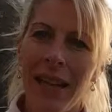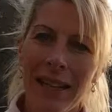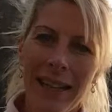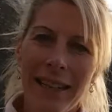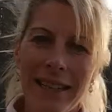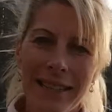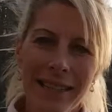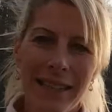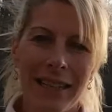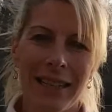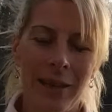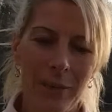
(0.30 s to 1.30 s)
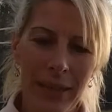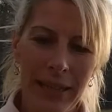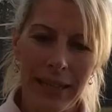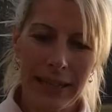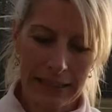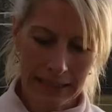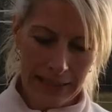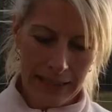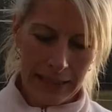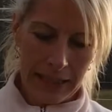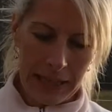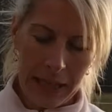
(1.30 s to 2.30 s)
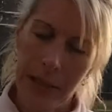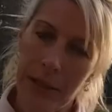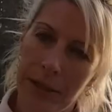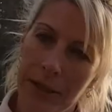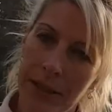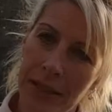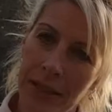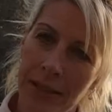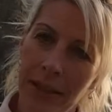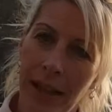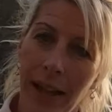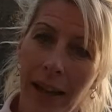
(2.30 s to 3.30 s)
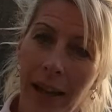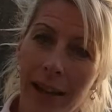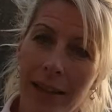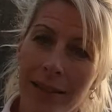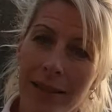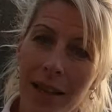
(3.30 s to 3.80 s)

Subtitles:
guys, how are you? Danielle at